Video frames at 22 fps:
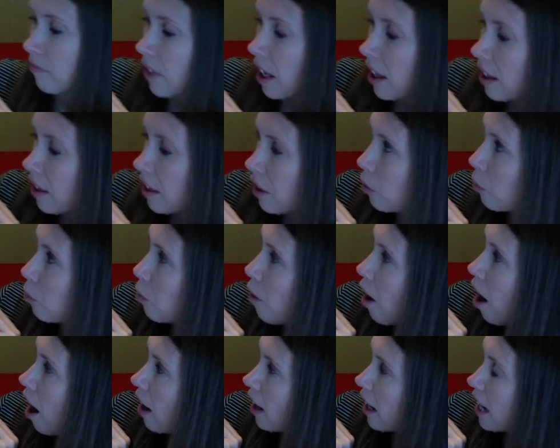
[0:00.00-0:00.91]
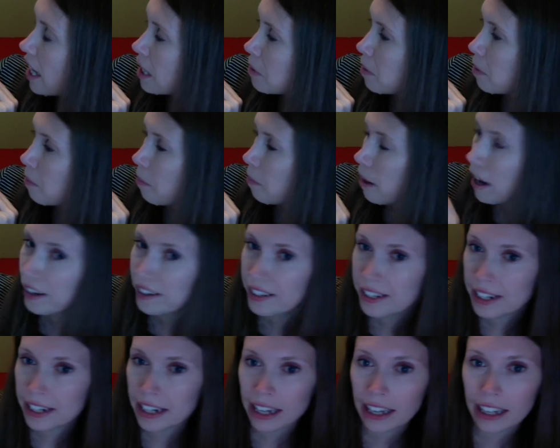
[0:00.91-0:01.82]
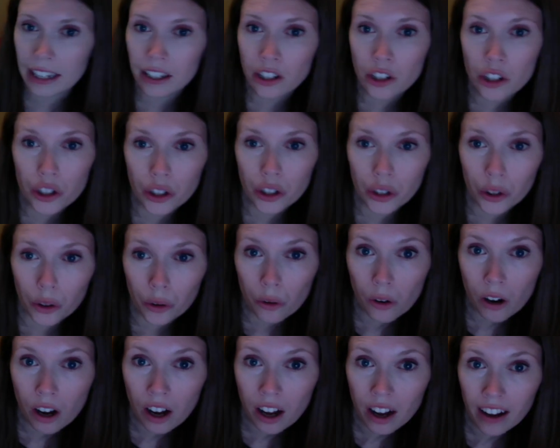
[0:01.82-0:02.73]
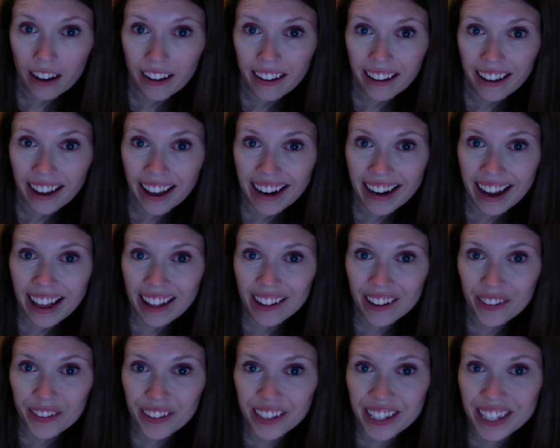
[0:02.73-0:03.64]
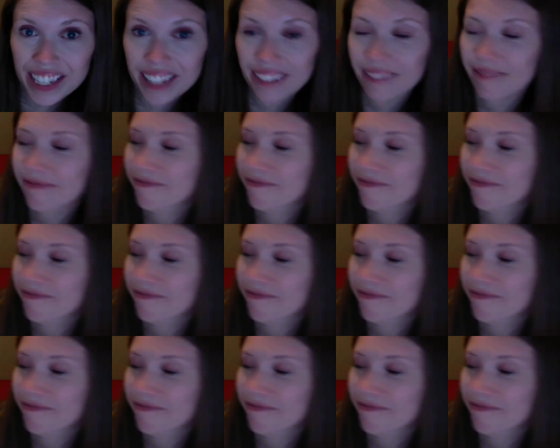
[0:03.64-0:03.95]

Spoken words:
And the rock has been painted into an elephant.